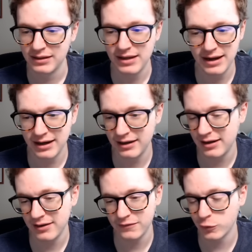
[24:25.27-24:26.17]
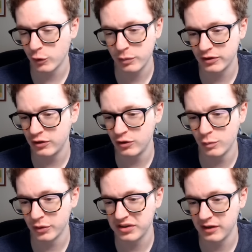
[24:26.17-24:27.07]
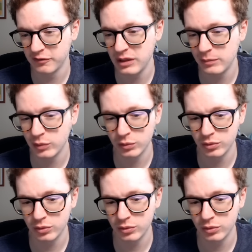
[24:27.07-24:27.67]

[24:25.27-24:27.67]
Yeah, 42% of people